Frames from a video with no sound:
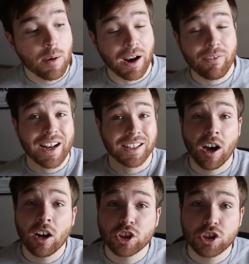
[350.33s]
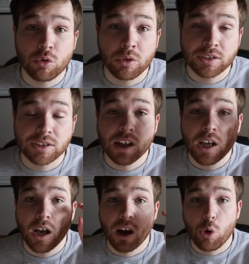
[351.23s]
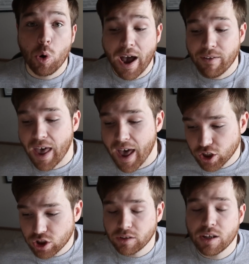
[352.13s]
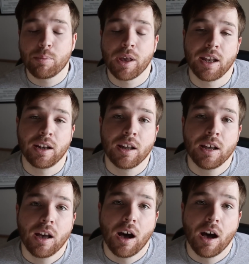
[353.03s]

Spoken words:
But I've had a ton of students who have actually been,